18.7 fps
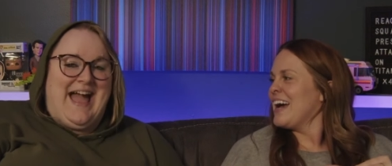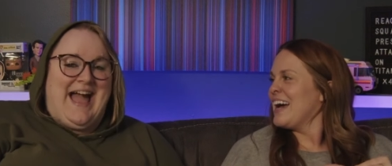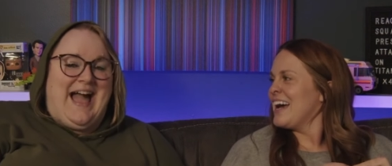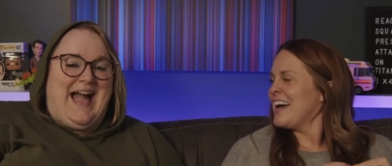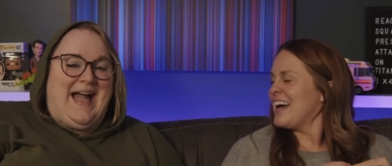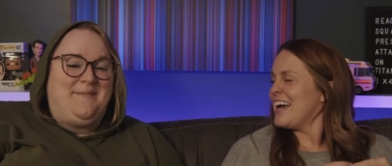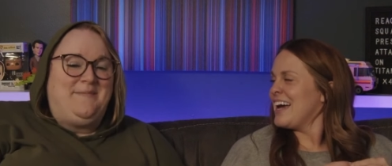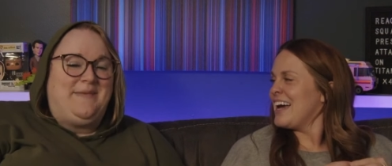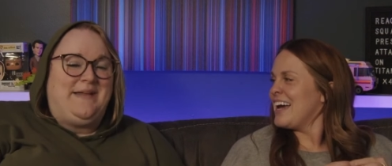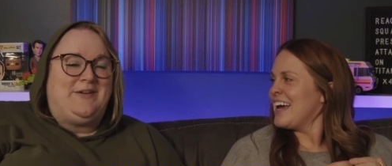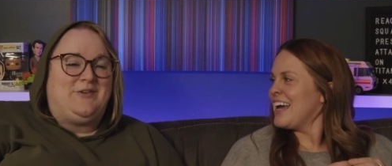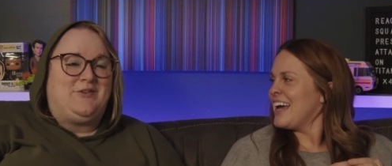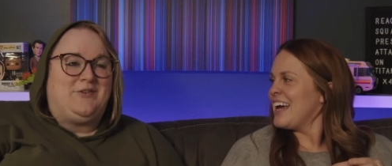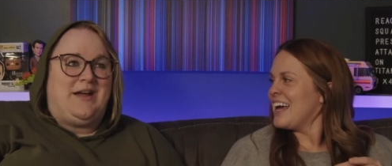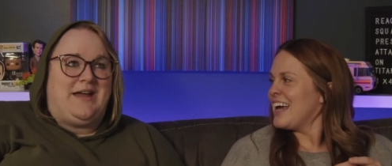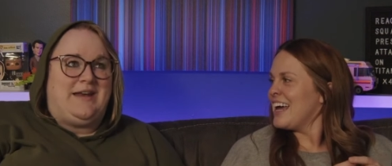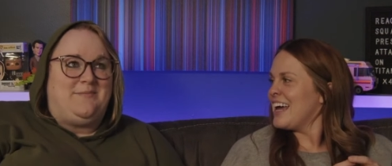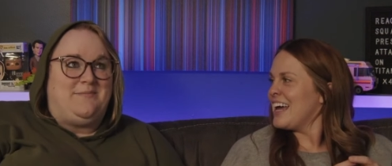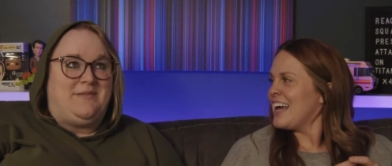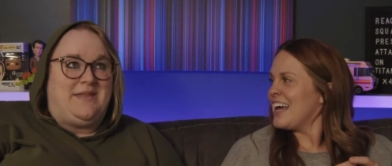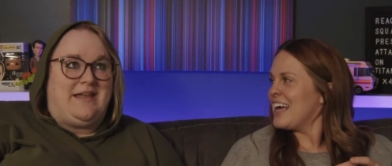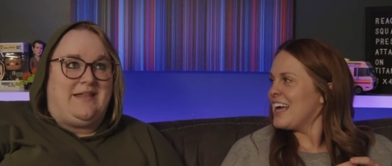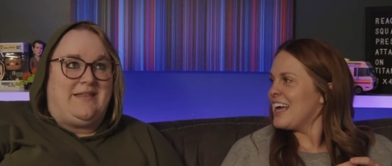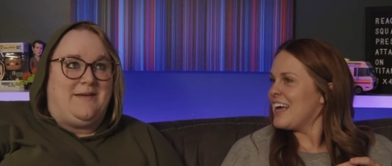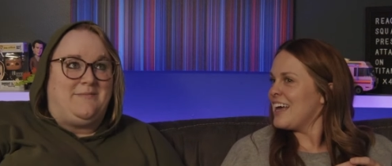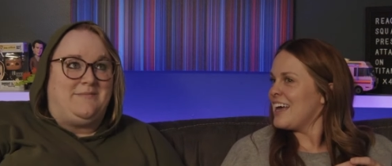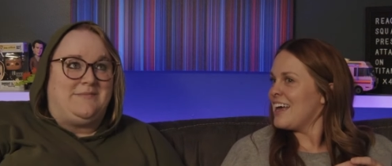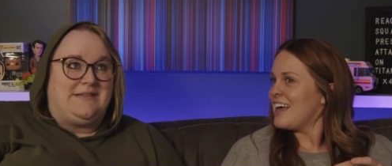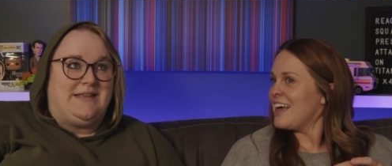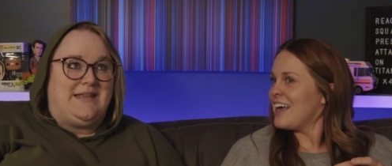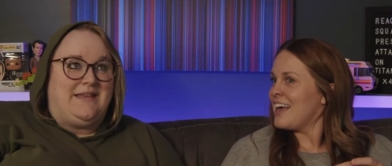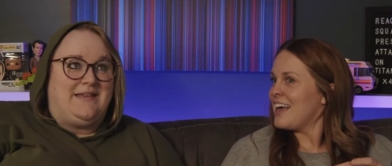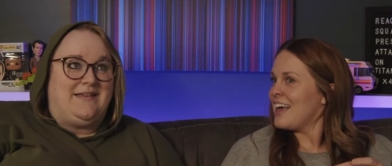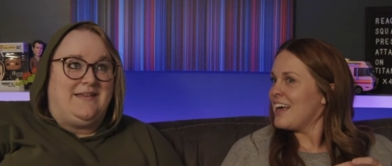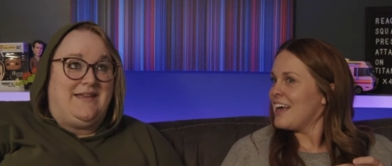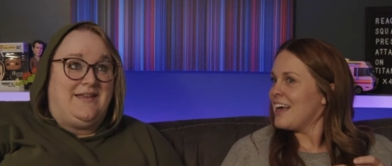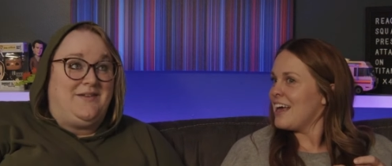Speaker 1: I'm incredibly
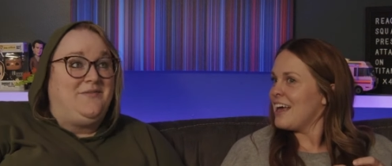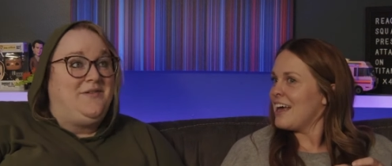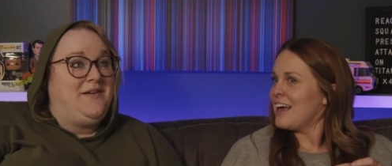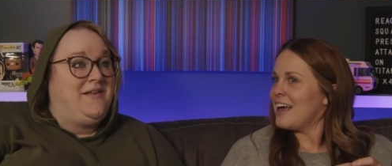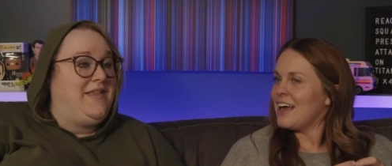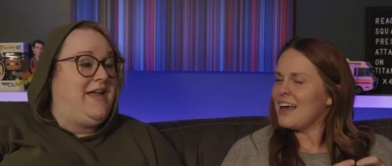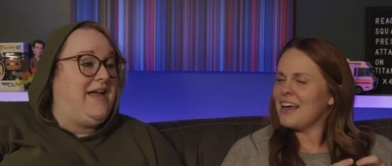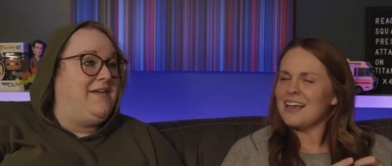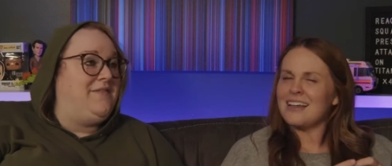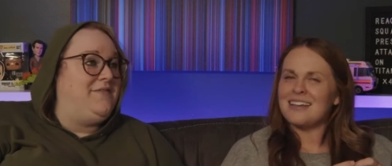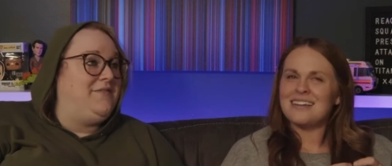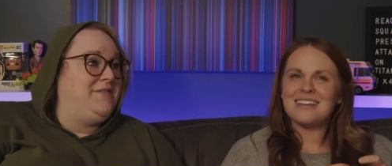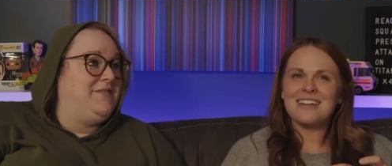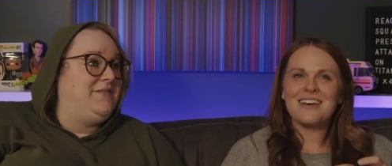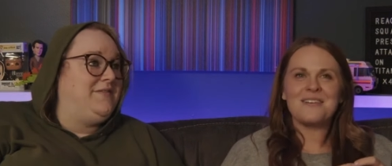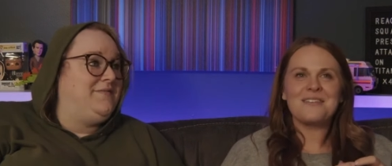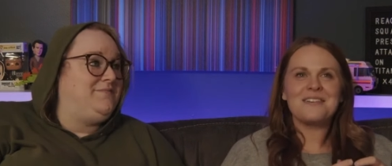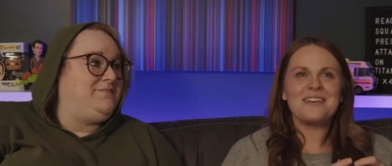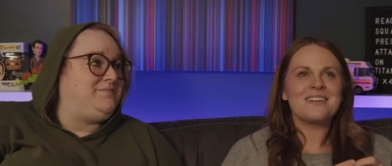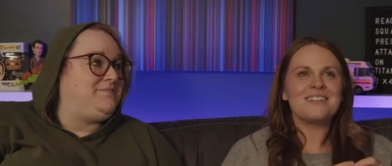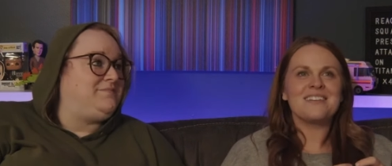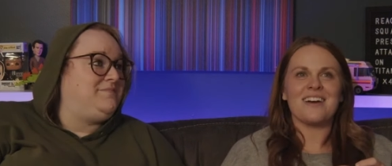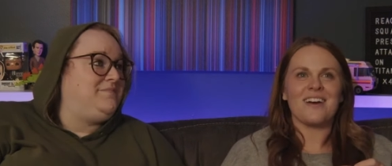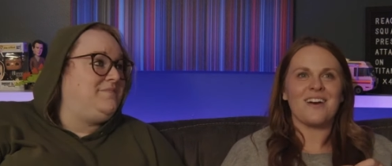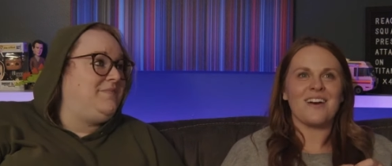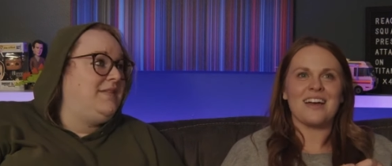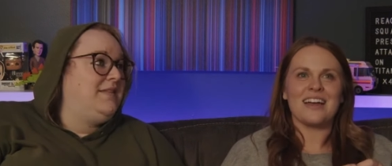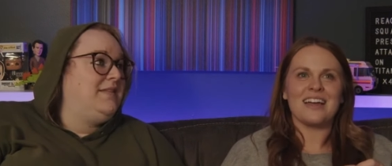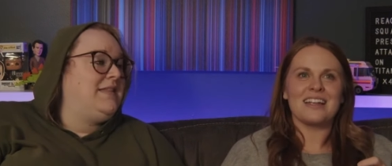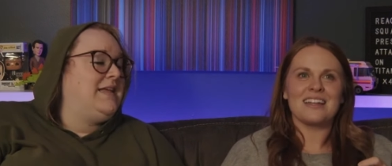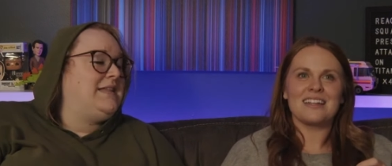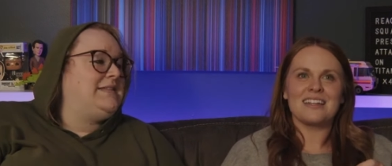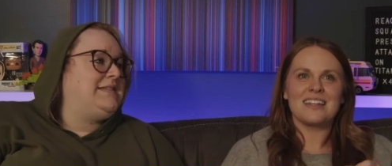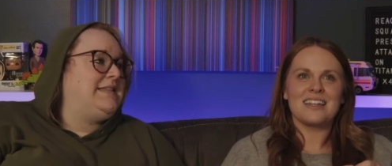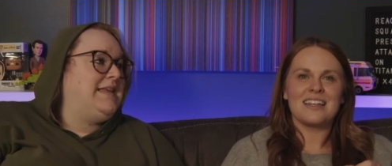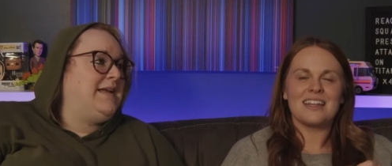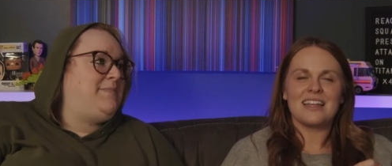clumsy in real life. No, you're not.
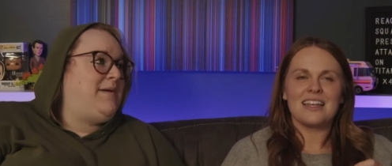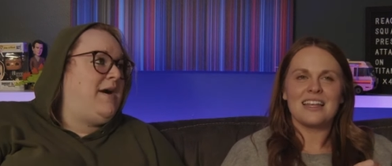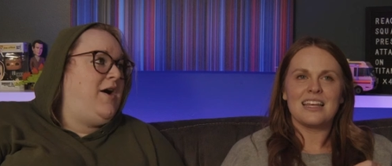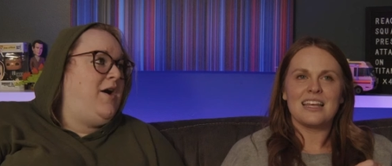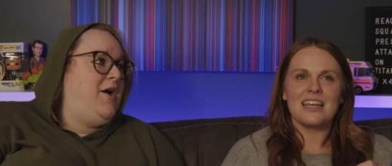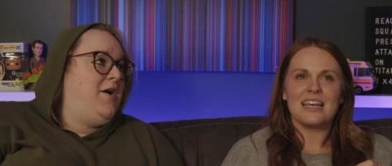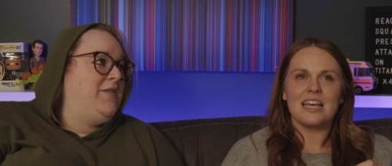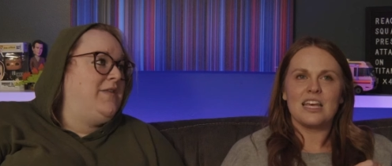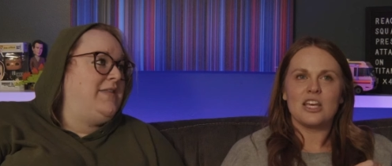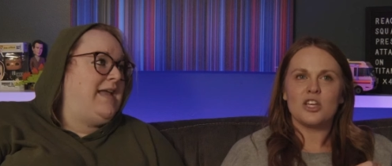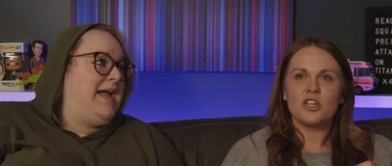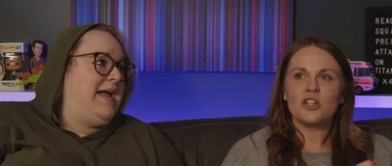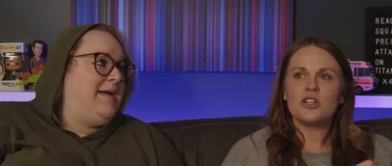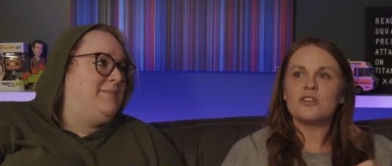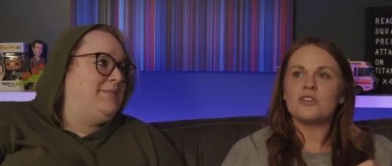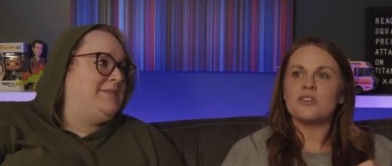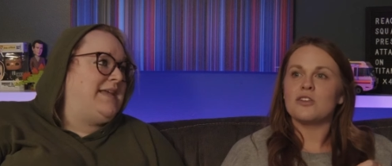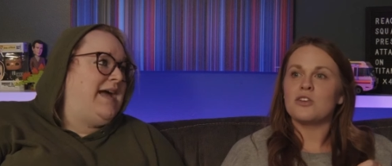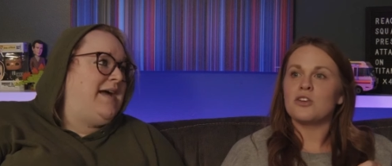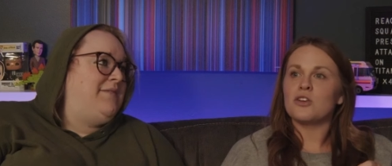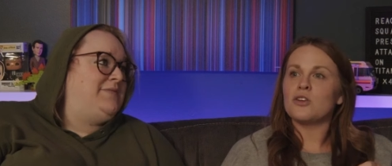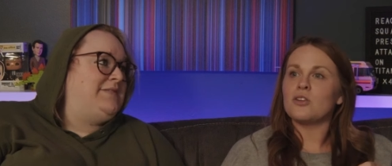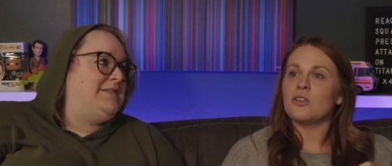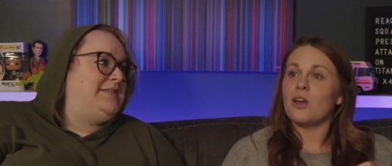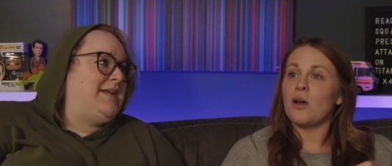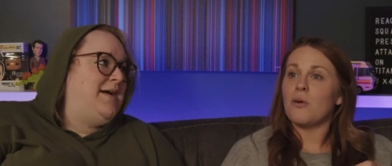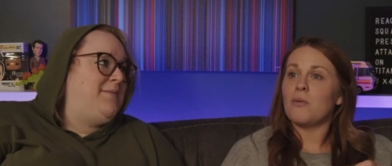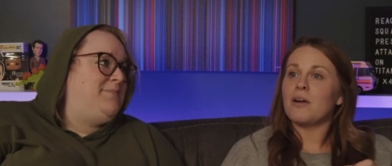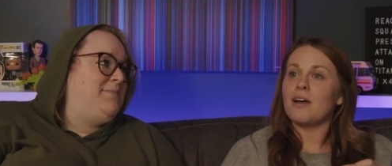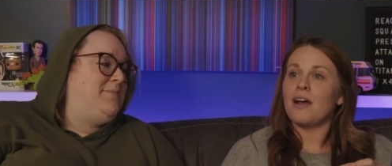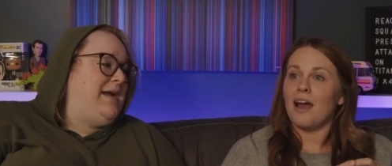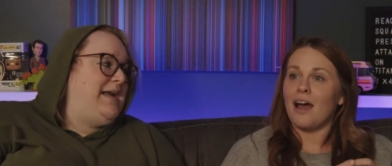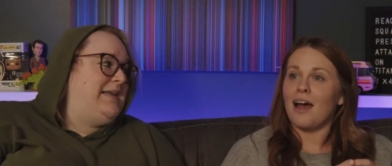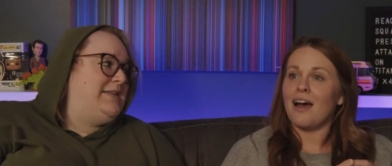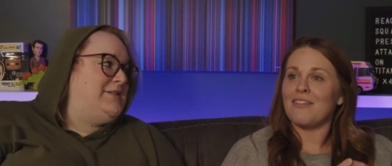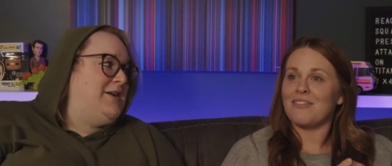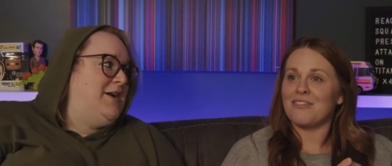Let's think about all the times your, your I've lower stubbed
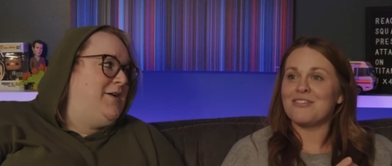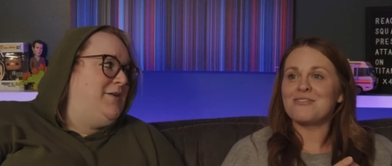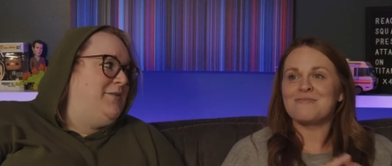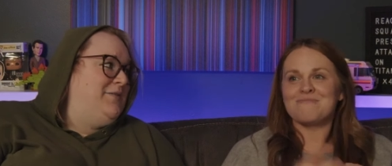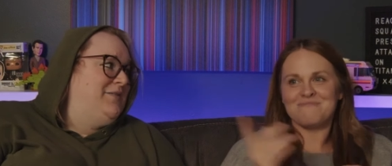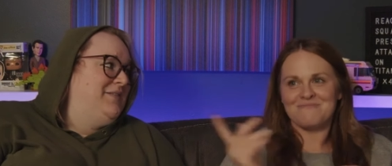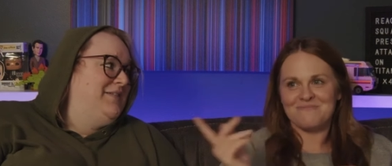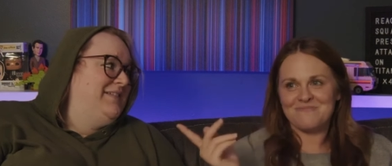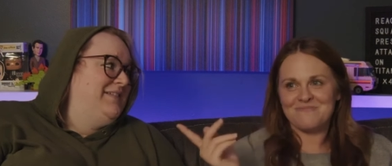half my toe.